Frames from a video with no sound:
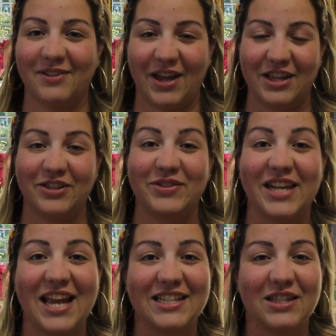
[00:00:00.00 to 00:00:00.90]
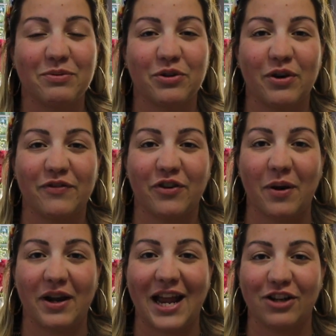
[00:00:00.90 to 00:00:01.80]
Okay, so today, since we're going for
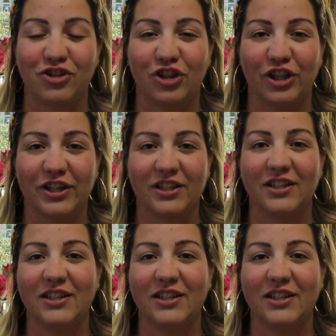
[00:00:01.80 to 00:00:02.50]
a natural look,